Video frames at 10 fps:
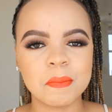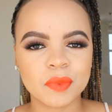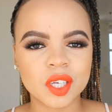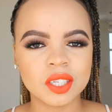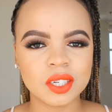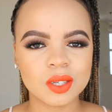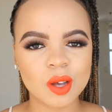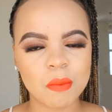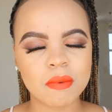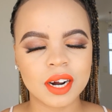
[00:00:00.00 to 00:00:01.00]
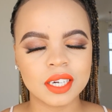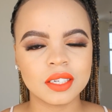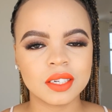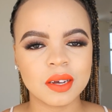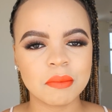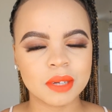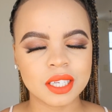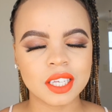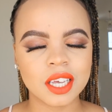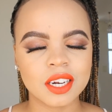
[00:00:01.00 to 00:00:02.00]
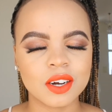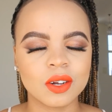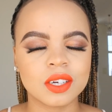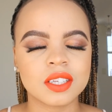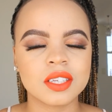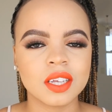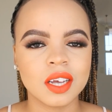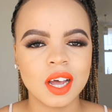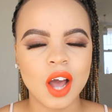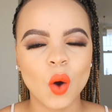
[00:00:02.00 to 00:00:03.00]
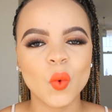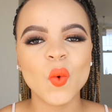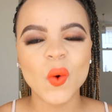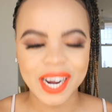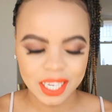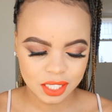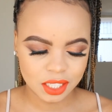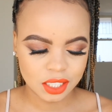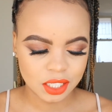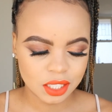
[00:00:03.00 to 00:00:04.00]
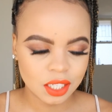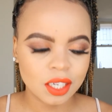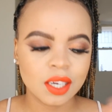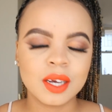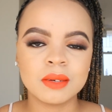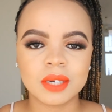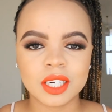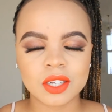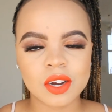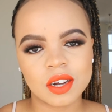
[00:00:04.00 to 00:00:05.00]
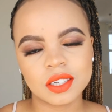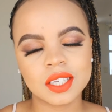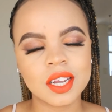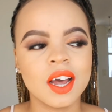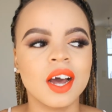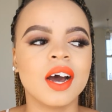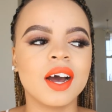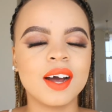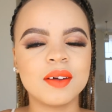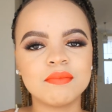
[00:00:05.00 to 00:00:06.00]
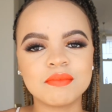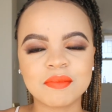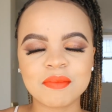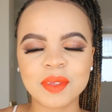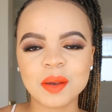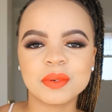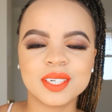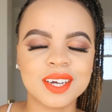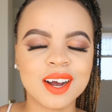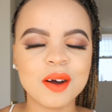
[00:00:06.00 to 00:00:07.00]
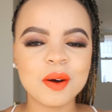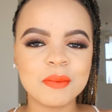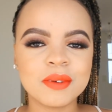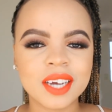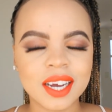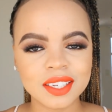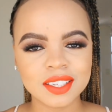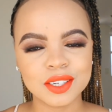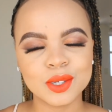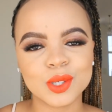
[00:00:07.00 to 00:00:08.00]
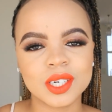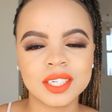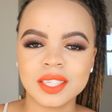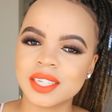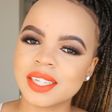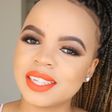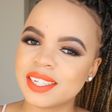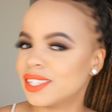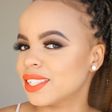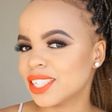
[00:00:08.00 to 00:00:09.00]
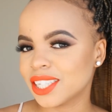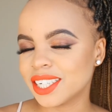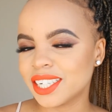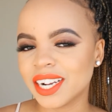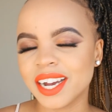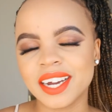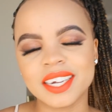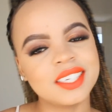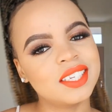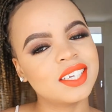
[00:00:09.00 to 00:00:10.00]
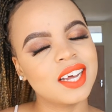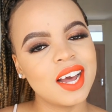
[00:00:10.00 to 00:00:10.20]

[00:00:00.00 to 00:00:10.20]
because it's so bright, my skin looks white, but it's not. But yeah, I hope you guys enjoyed this little chit chat.